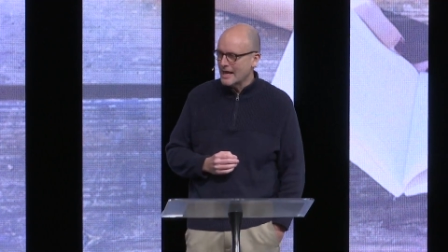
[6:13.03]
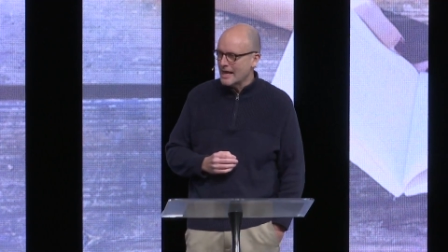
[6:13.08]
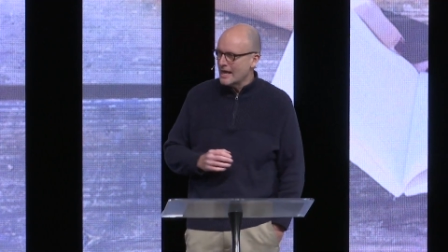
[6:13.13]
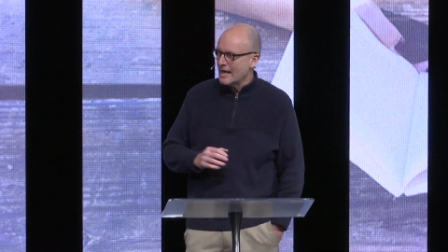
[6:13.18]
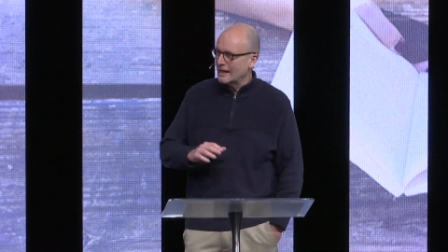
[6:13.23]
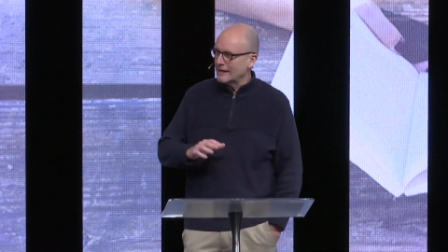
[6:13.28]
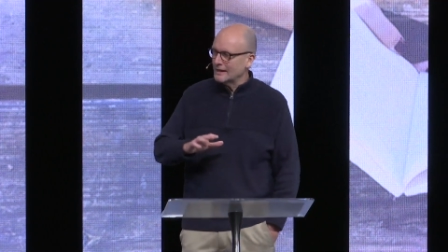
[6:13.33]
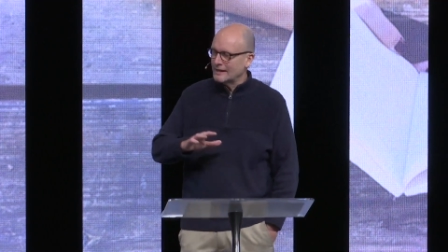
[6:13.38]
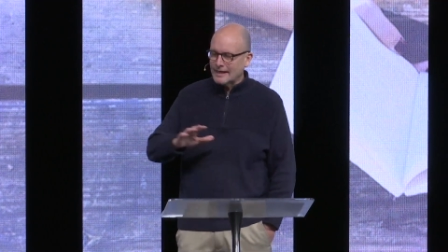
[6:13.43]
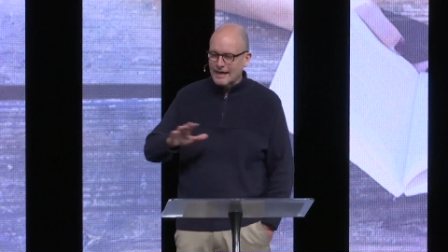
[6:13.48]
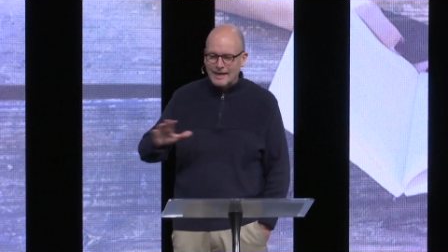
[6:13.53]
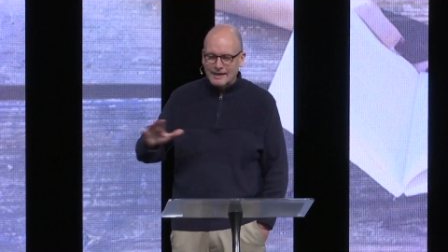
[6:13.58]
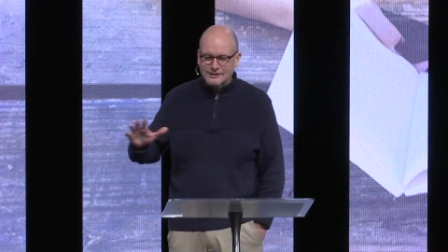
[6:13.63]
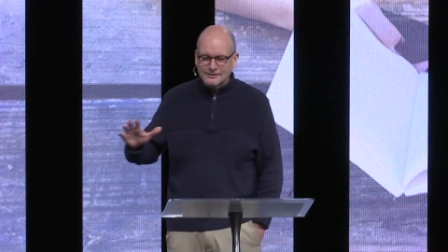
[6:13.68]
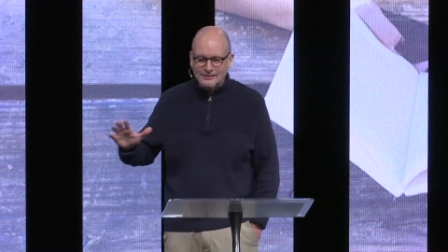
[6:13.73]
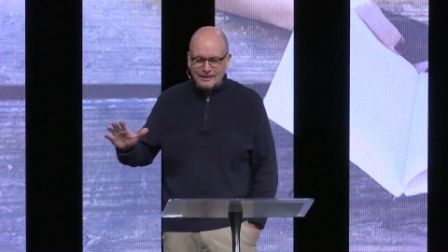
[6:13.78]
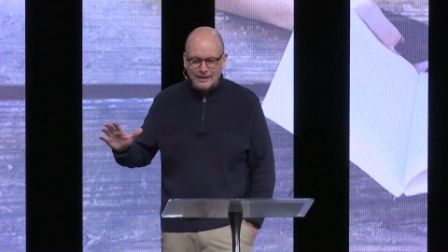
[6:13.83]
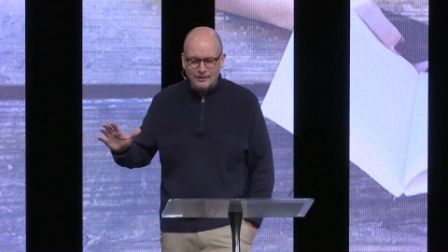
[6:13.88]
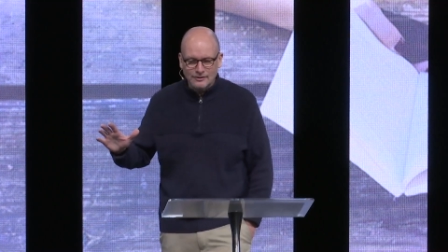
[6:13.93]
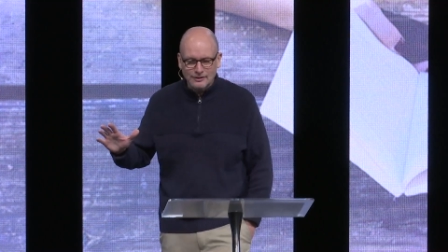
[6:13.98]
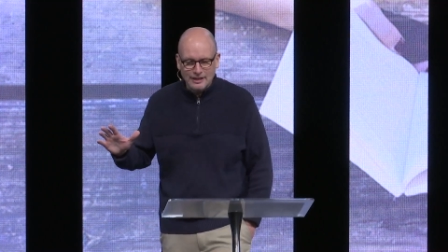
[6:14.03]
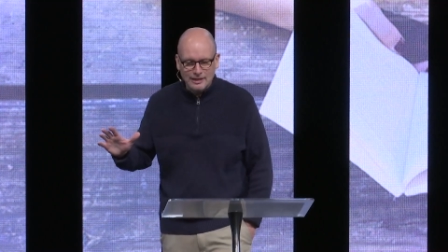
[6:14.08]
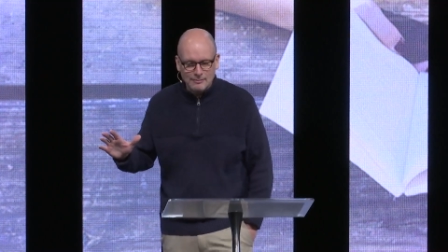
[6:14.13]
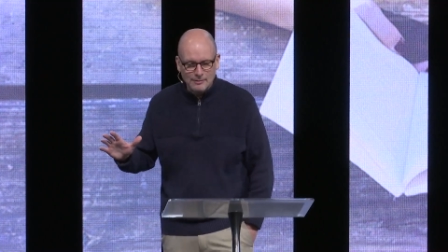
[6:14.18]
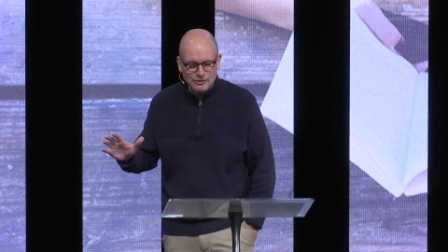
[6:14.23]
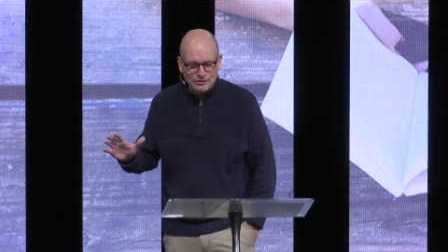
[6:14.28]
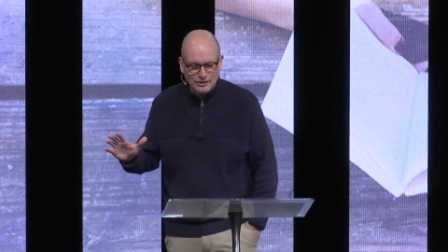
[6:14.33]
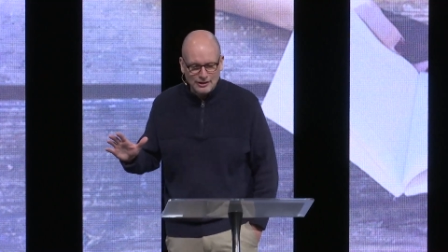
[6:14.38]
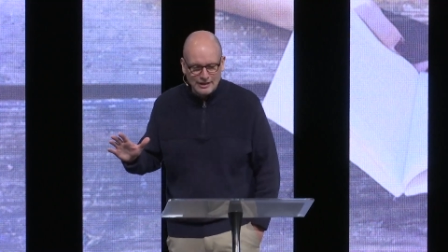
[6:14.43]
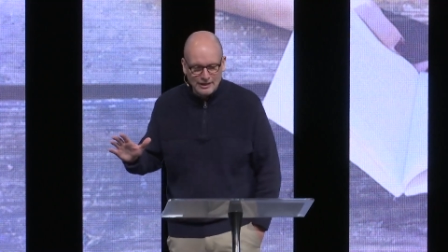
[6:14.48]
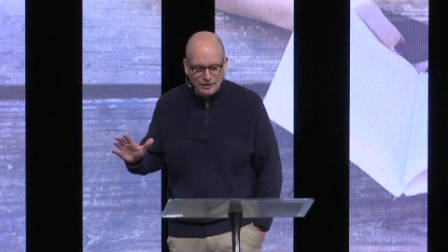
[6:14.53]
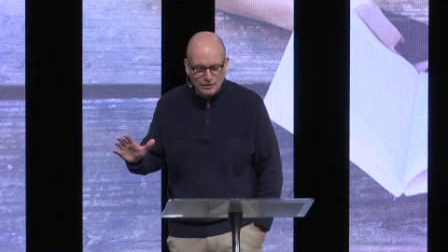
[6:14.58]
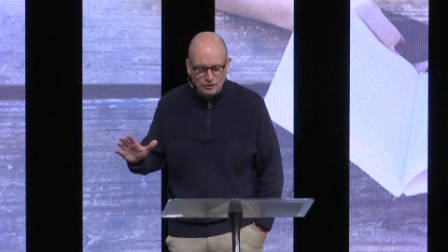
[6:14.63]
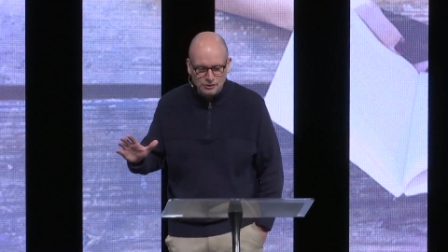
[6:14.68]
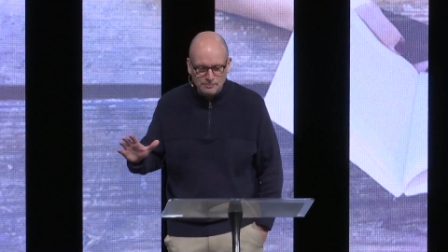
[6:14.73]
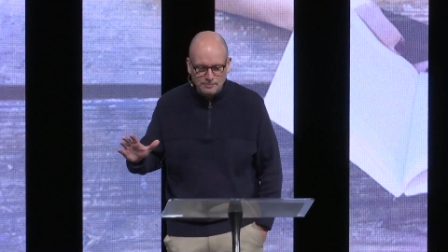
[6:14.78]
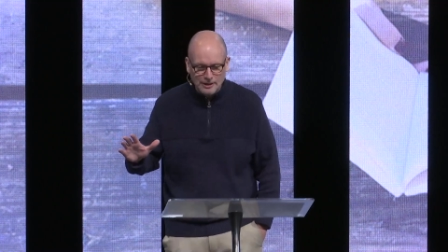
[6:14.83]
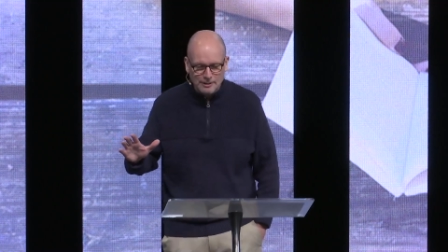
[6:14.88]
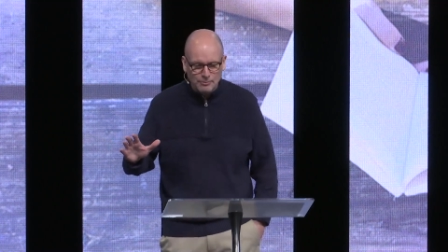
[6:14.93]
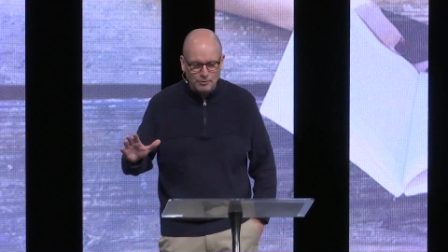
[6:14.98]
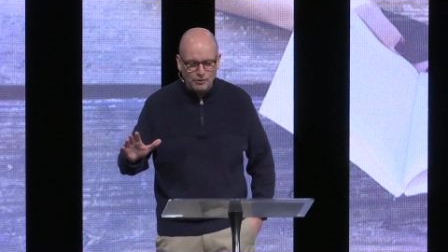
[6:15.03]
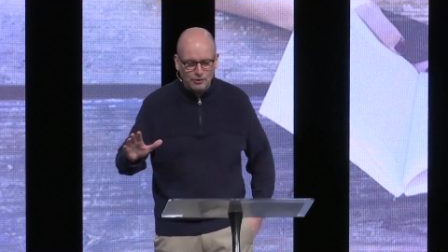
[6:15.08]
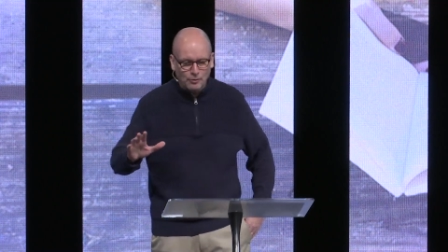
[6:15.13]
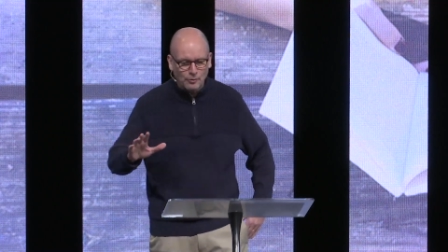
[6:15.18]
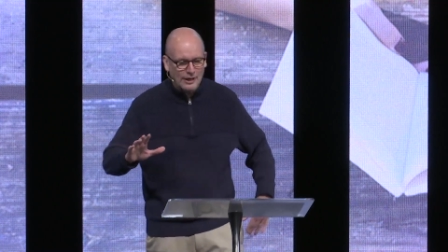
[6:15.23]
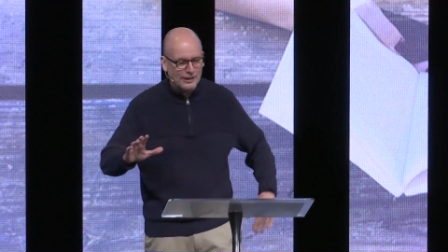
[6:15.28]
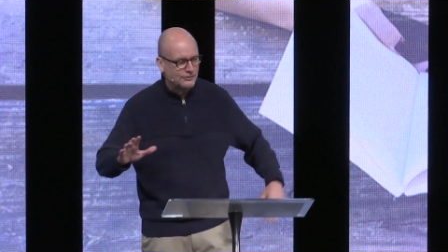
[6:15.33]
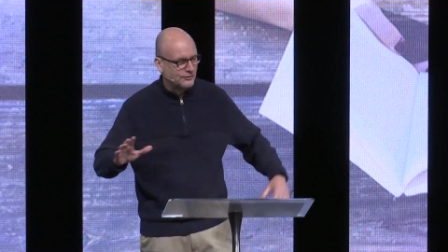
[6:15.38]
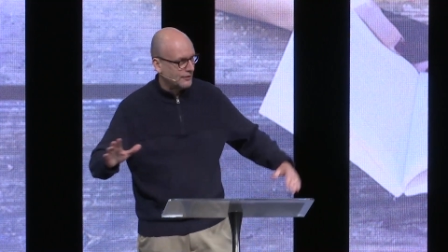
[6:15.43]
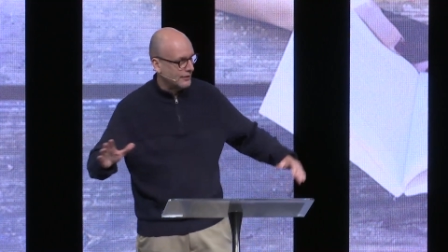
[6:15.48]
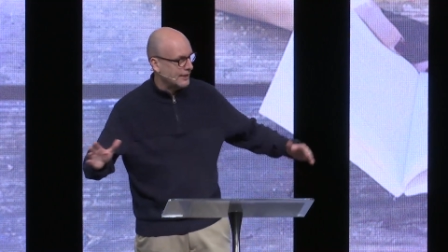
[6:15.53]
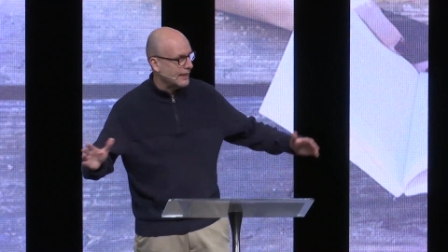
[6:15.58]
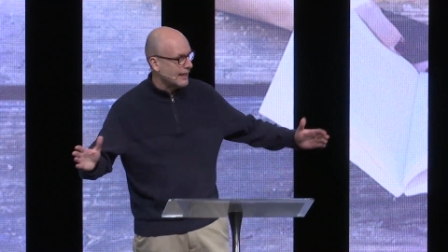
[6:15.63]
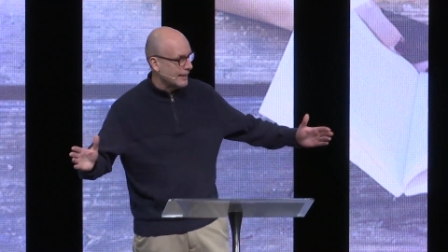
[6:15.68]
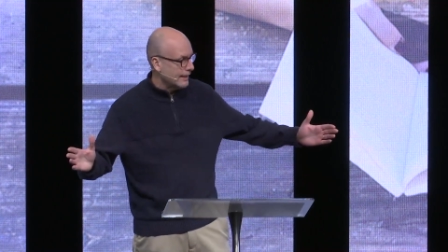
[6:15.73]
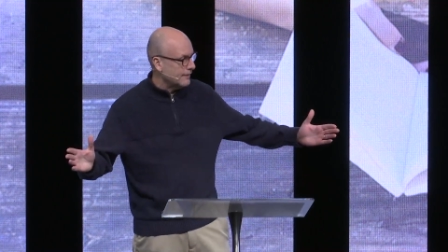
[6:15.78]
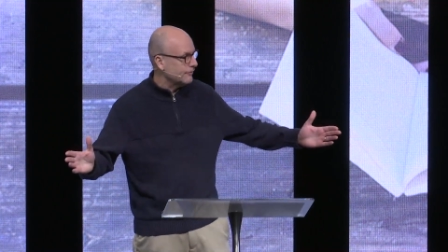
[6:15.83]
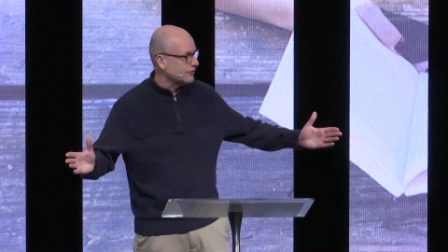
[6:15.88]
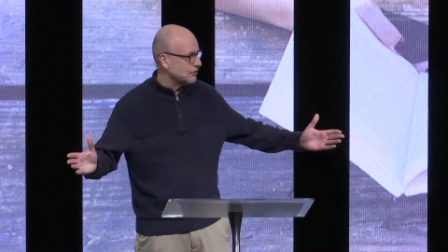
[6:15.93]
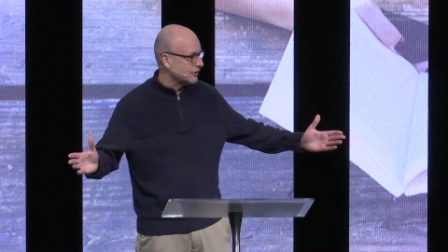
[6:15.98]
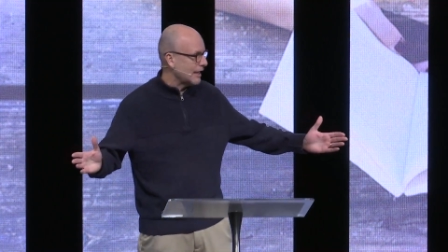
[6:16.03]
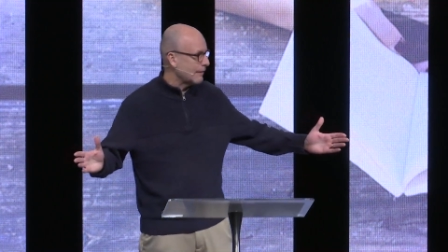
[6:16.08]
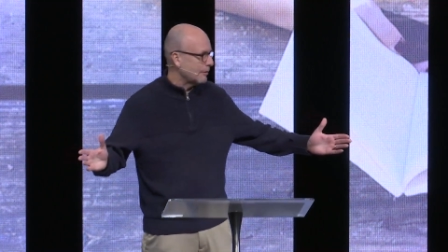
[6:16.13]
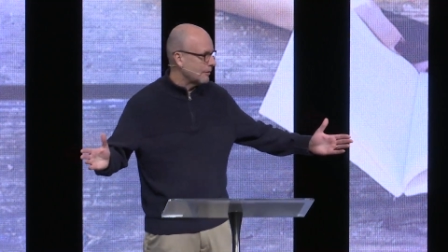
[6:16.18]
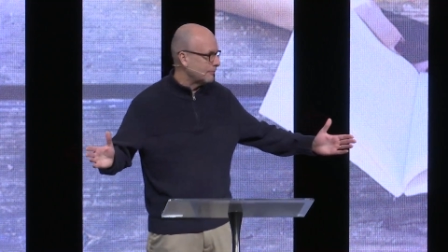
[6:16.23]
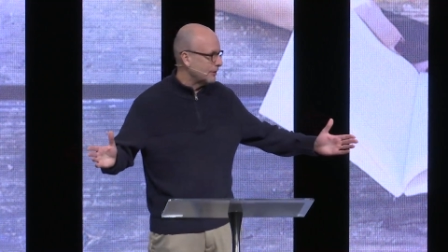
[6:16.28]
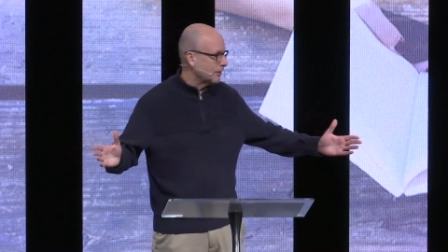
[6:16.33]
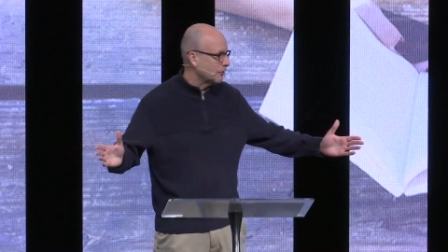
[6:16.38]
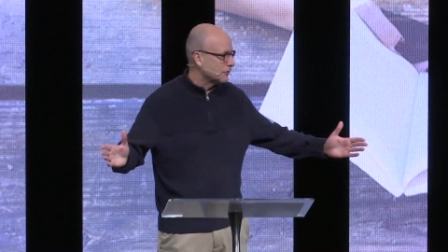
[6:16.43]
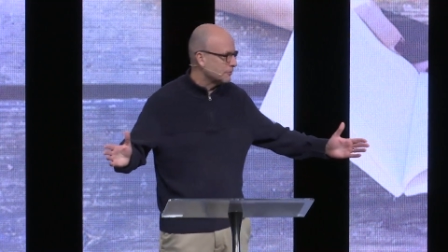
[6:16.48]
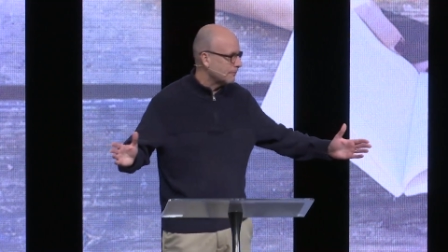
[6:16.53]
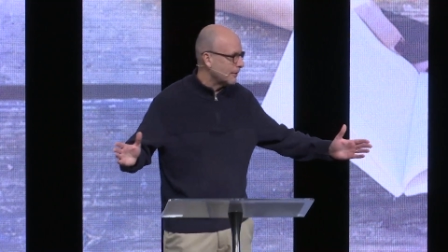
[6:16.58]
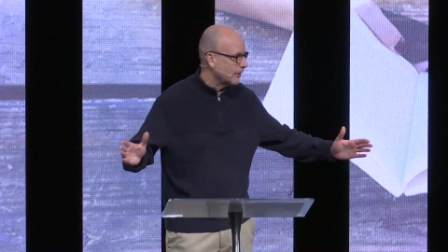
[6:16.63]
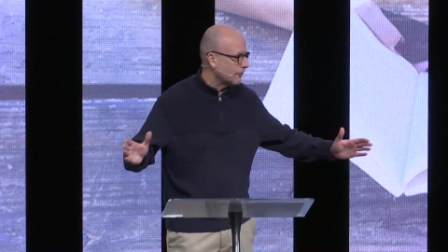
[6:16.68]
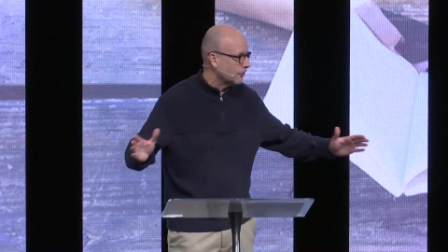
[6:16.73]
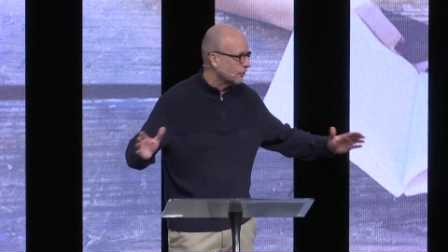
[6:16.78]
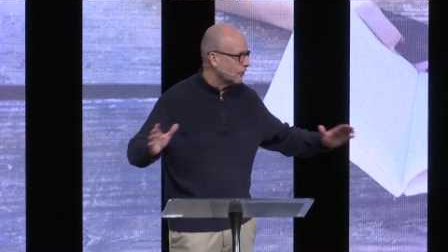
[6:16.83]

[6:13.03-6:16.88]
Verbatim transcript: And he casts out demons and he heals people the rest of the day, even Simon Peter's mother in